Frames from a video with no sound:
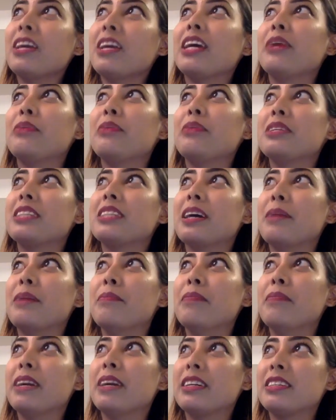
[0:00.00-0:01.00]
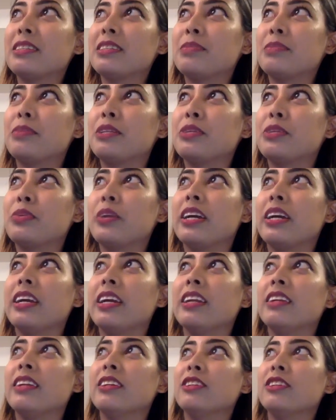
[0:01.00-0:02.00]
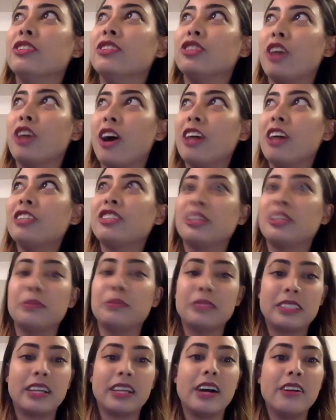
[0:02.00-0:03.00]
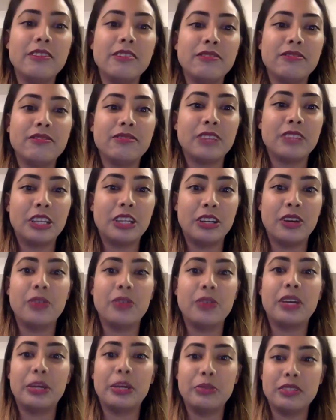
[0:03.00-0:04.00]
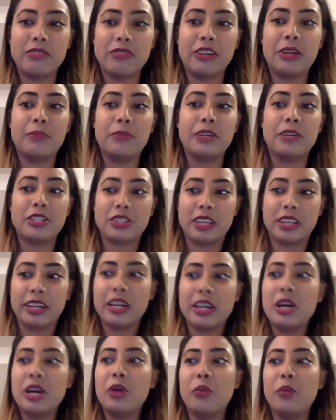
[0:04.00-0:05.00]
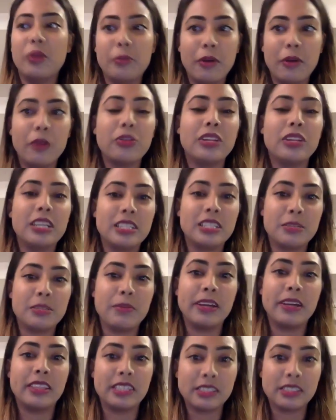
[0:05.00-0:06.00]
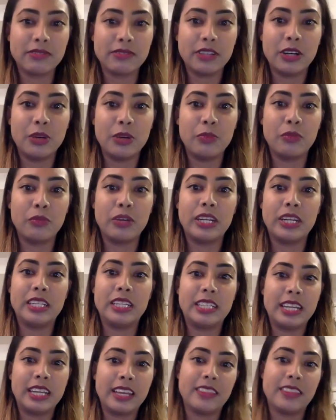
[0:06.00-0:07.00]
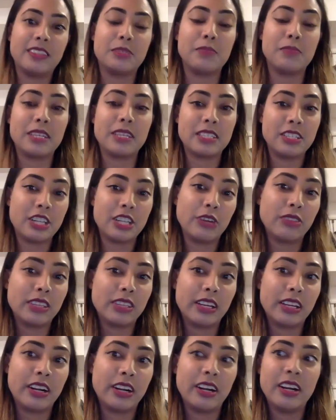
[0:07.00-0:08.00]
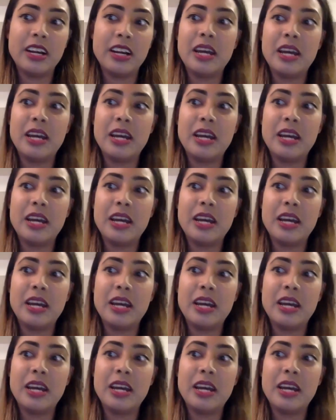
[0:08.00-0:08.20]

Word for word: it was a mix between Josh himself, you know, he was very much like, we both need to make this film, we need to get this message out there.